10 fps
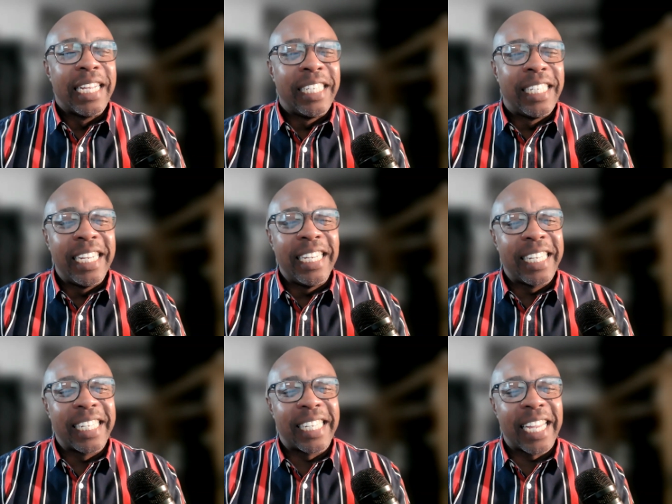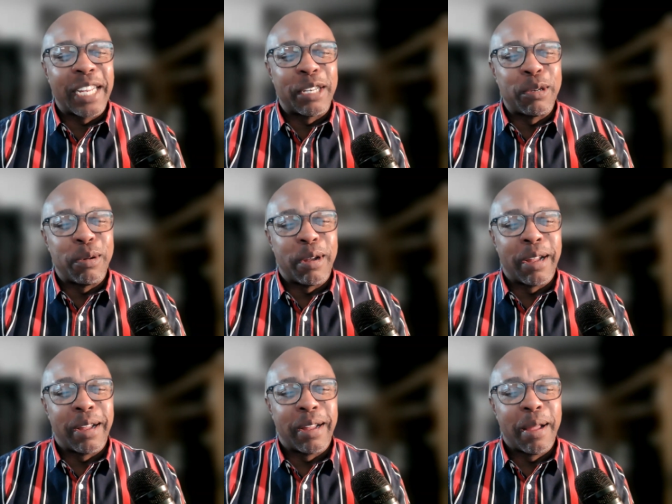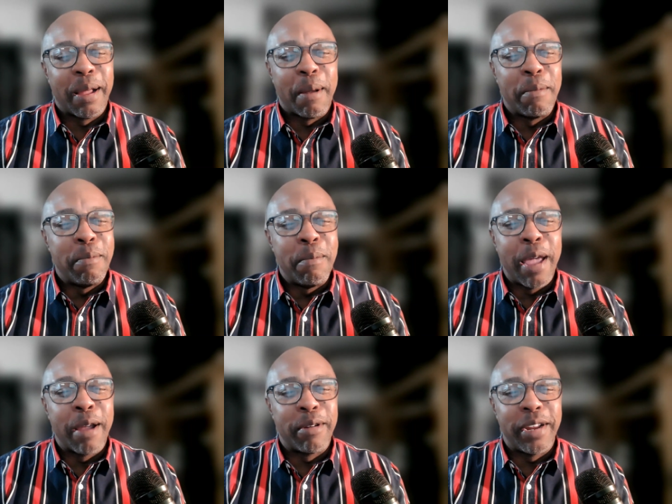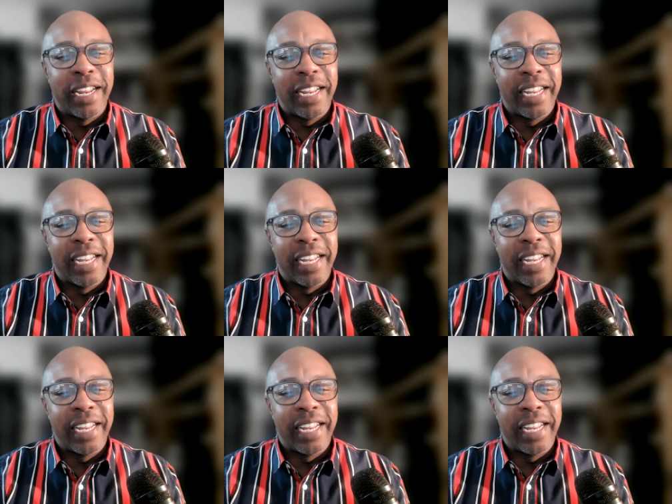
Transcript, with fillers: Jesus said to her, Mary.